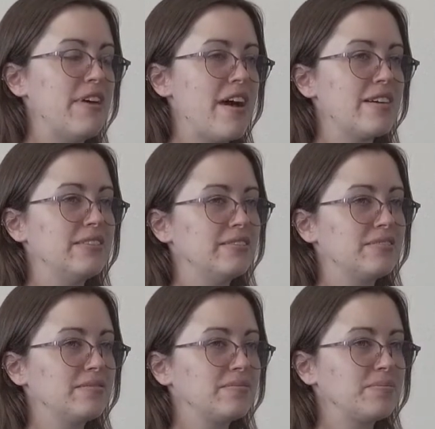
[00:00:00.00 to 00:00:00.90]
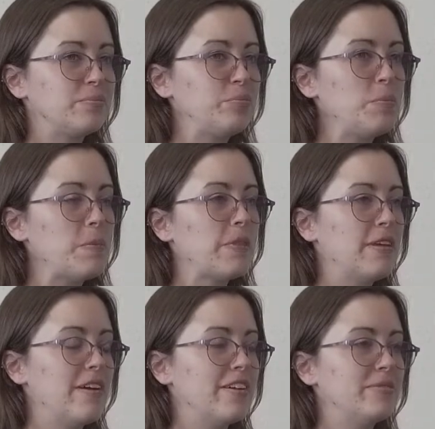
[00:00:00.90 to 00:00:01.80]
that
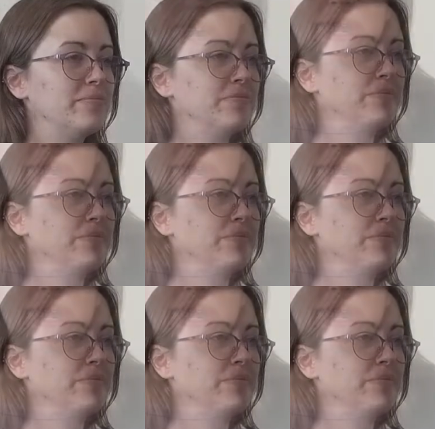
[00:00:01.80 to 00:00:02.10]
um,